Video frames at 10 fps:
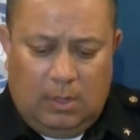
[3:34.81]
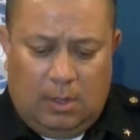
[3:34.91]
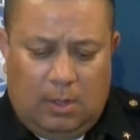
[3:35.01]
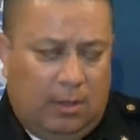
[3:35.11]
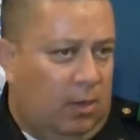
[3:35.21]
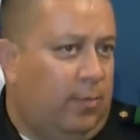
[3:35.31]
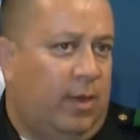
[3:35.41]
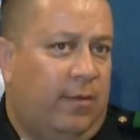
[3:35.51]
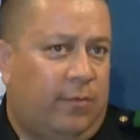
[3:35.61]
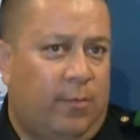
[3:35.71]
Uh, a little
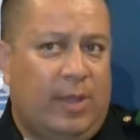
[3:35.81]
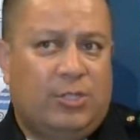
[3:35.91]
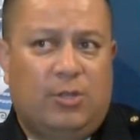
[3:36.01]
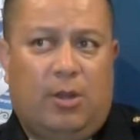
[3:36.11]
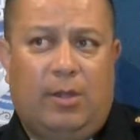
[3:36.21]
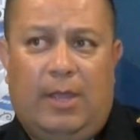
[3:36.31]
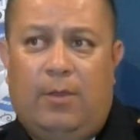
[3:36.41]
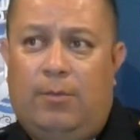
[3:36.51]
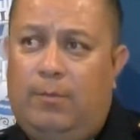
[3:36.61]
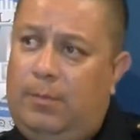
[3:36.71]
bit of information on
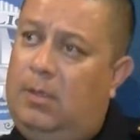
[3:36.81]
Dale.